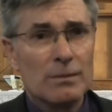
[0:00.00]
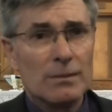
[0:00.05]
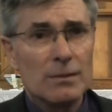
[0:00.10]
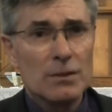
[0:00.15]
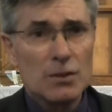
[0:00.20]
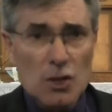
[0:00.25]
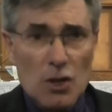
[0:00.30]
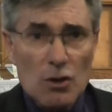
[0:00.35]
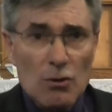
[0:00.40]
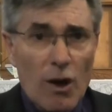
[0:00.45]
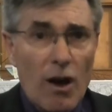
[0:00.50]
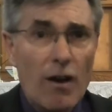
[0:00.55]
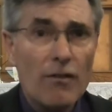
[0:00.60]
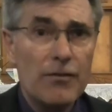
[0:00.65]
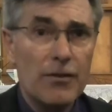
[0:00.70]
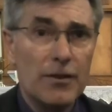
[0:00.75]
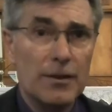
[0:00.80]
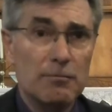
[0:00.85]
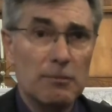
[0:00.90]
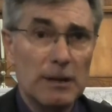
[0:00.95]
Too
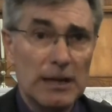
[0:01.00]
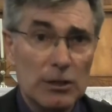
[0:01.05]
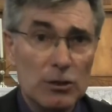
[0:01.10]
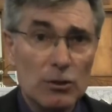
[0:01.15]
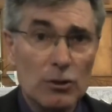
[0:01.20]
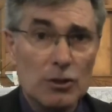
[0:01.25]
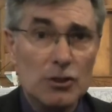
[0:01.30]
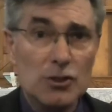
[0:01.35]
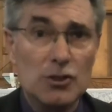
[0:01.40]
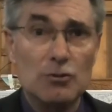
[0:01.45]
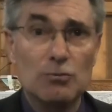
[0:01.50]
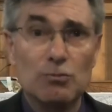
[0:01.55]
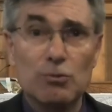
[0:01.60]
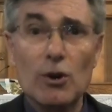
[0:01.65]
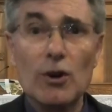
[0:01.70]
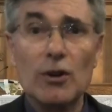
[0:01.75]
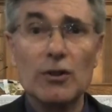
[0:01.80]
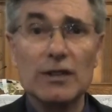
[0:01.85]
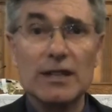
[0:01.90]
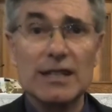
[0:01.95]
often we look to
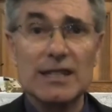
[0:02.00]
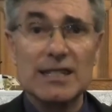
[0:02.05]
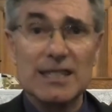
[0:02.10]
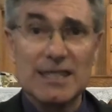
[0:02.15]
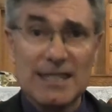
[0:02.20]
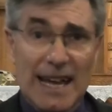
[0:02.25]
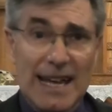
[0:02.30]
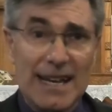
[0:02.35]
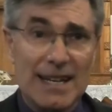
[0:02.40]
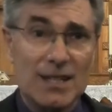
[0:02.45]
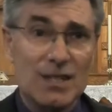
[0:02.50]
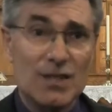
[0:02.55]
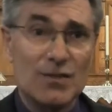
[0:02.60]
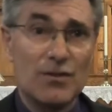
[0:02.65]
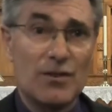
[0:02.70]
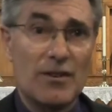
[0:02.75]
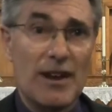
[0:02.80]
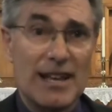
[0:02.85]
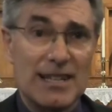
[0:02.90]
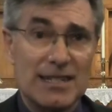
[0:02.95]
worldly status
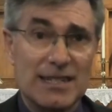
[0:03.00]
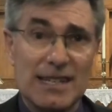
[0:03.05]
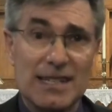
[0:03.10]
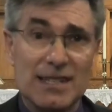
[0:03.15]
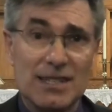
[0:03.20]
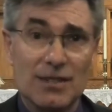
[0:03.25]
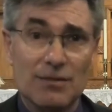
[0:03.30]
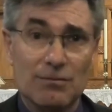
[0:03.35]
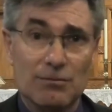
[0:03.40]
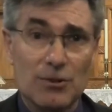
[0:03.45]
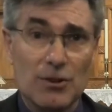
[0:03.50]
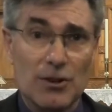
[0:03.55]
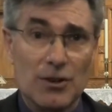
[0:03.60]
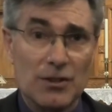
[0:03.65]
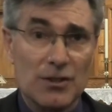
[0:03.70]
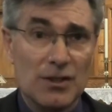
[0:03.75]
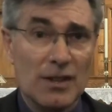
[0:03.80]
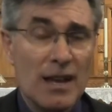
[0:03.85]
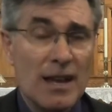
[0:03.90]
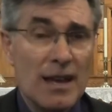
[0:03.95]
for our sense of
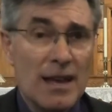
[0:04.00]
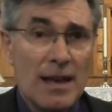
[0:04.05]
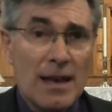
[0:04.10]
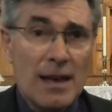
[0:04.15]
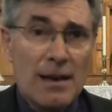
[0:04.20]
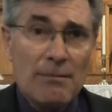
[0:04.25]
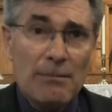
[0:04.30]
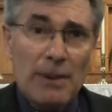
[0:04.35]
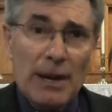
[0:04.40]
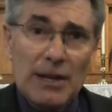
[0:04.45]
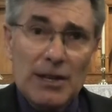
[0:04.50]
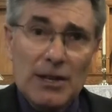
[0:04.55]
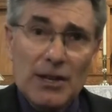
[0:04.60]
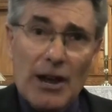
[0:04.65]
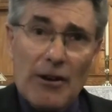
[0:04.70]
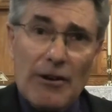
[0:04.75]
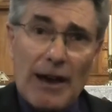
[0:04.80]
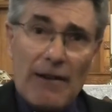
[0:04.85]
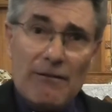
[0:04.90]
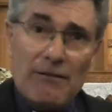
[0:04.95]
worth, but you
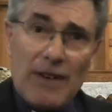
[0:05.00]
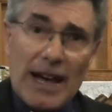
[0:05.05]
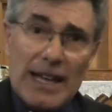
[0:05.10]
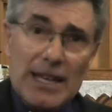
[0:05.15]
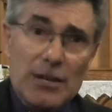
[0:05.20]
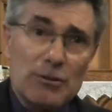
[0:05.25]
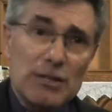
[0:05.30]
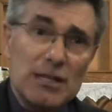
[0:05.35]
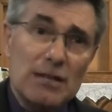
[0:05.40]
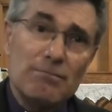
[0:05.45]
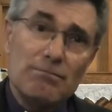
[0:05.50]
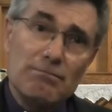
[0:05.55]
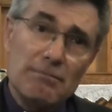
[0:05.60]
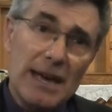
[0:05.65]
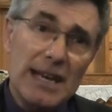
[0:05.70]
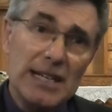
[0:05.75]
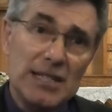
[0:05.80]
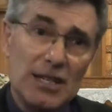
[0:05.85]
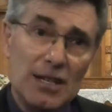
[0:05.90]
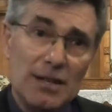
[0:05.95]
know, our value isn't
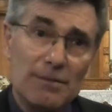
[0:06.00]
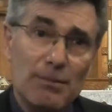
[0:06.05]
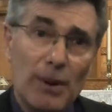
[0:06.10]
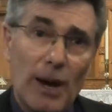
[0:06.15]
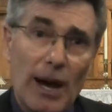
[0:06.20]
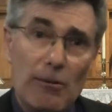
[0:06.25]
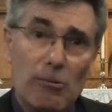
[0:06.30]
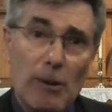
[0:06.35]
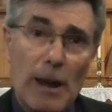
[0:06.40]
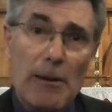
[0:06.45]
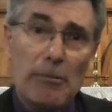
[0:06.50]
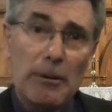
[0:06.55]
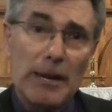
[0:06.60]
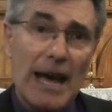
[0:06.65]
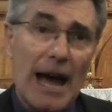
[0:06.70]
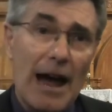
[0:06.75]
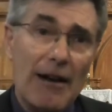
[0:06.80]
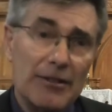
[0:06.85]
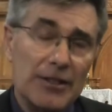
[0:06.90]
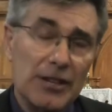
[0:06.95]
measured by where we
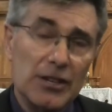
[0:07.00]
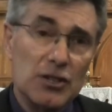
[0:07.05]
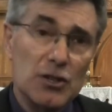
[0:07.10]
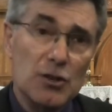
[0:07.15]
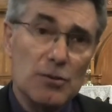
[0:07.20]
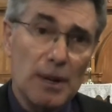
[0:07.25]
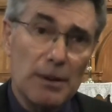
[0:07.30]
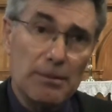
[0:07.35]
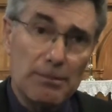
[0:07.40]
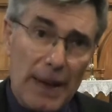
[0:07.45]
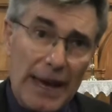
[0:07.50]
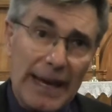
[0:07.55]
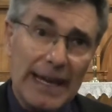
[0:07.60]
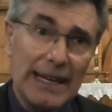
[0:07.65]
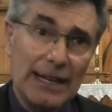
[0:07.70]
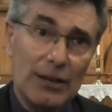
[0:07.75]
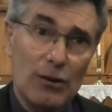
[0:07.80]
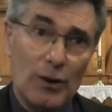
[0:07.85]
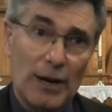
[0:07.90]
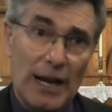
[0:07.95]
are on the human
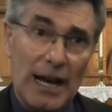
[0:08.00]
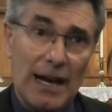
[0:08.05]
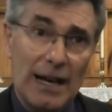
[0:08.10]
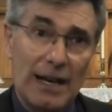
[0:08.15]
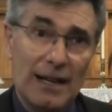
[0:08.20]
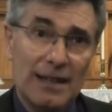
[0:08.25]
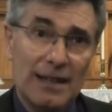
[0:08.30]
pecking order.